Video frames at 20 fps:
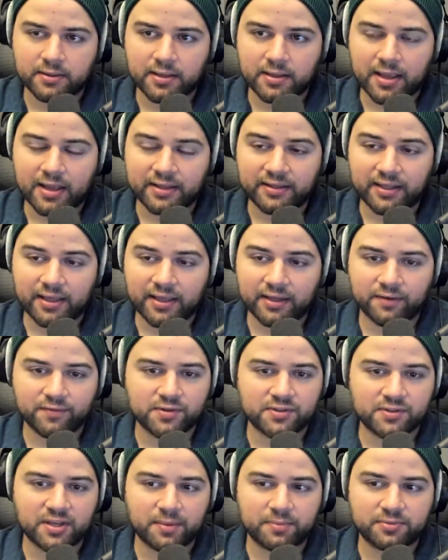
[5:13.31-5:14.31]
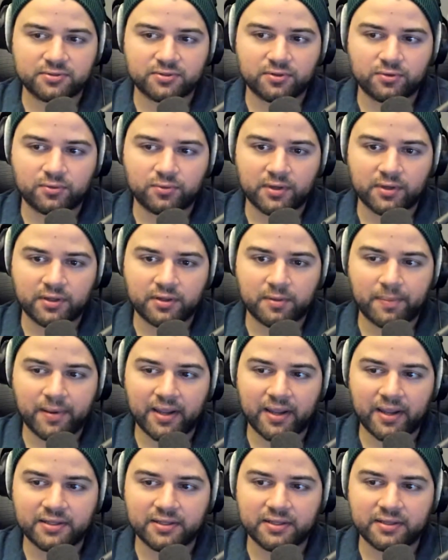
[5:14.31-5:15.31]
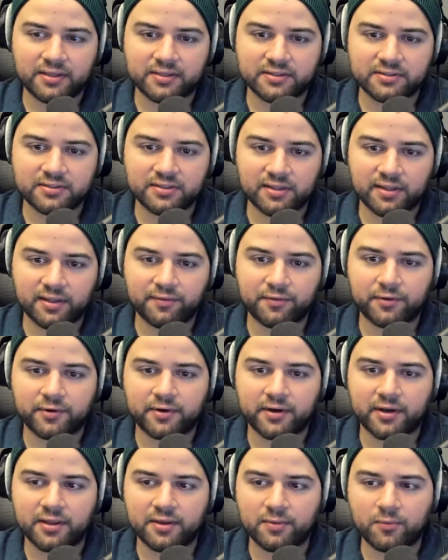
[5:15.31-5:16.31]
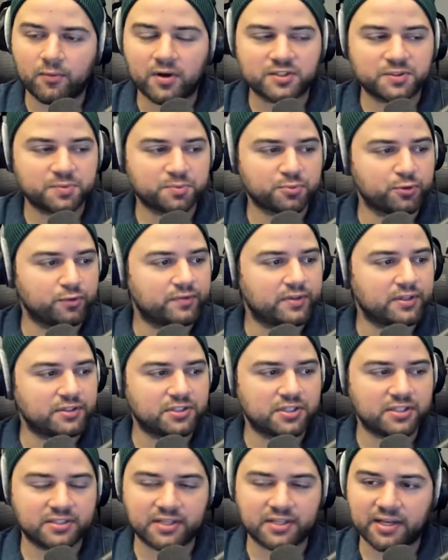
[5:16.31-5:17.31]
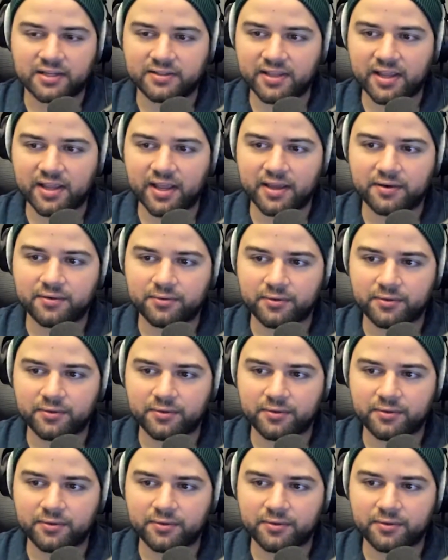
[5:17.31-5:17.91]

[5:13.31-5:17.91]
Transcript: at the end of this episode when the painting is delivered and he wants proof that she's not dead,